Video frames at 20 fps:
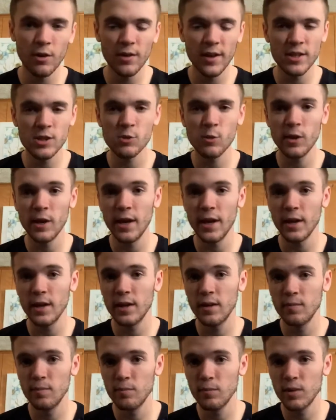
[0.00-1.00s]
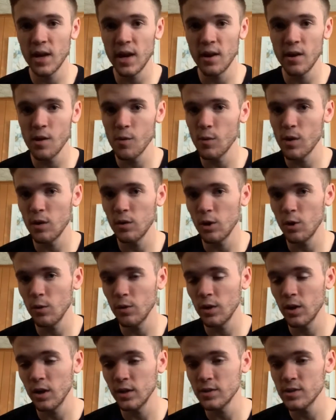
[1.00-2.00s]
That's what I carry while
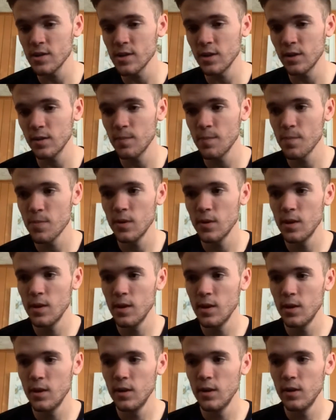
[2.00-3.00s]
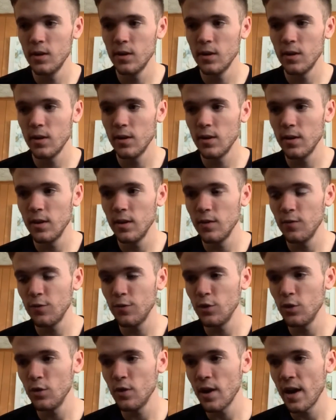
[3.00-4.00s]
going hunting. If
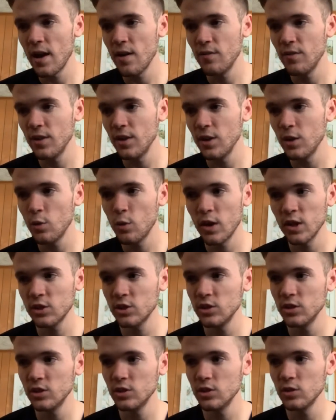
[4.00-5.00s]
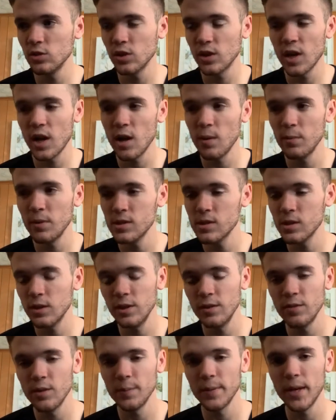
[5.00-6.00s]
you have any questions or comments,
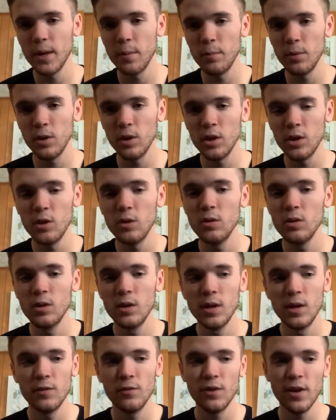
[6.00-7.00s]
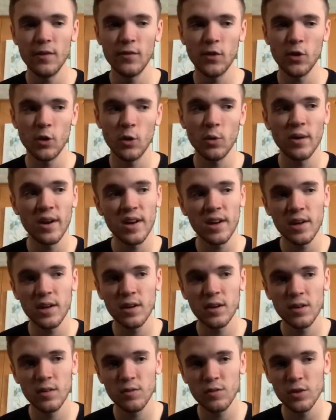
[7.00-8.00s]
leave them down below. If you haven't
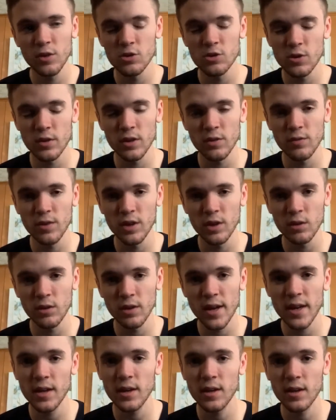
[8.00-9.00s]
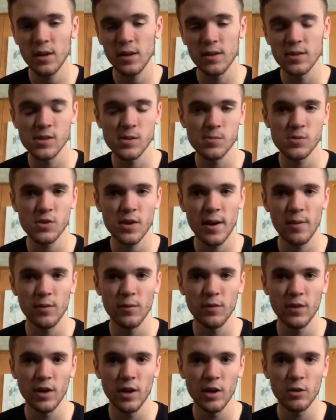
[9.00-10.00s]
already, if you enjoyed the video, like and subscribe the
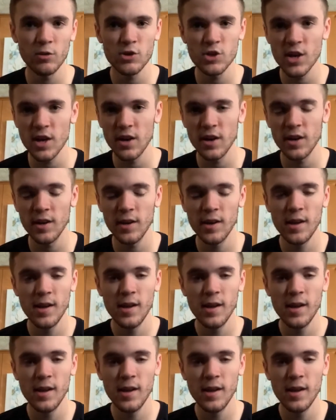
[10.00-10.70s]
video, share it.